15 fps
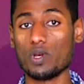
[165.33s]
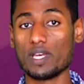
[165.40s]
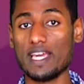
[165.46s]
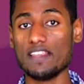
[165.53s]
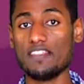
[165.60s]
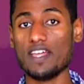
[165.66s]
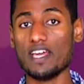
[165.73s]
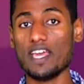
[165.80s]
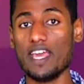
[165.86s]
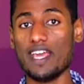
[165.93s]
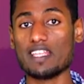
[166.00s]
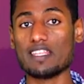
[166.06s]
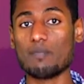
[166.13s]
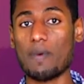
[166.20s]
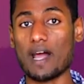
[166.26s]
get the
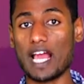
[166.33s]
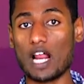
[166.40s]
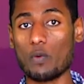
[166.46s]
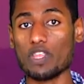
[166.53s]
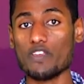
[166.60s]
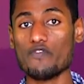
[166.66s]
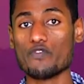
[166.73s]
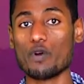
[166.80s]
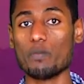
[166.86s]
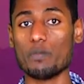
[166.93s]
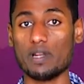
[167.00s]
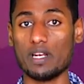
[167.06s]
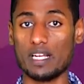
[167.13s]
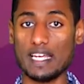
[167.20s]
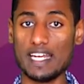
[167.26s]
height by calculating from
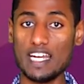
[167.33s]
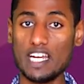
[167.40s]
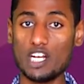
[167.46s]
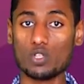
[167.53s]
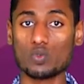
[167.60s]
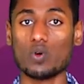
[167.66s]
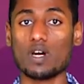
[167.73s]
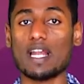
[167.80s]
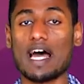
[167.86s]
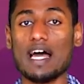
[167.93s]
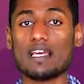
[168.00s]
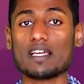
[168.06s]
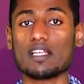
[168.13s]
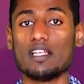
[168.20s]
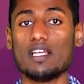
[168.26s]
an ear to an
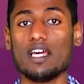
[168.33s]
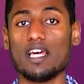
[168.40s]
ankle